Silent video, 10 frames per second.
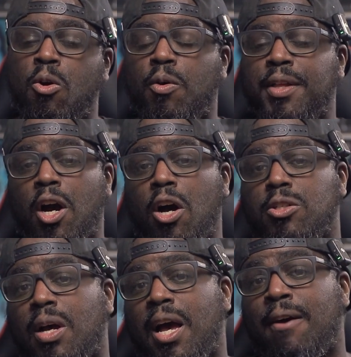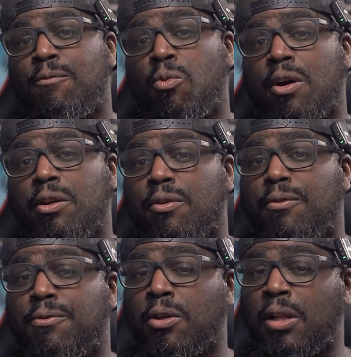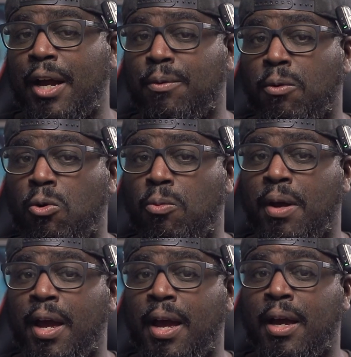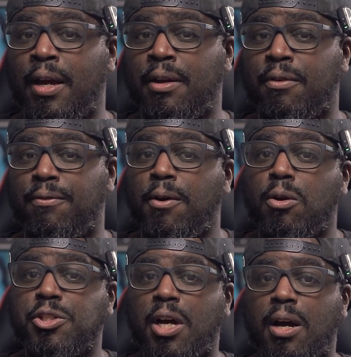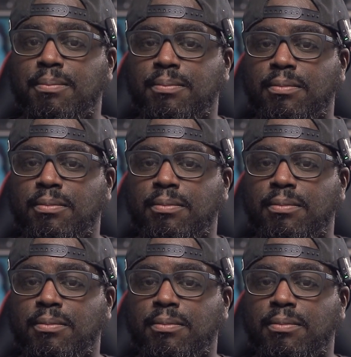Well, they also have one for Lightroom and Photoshop,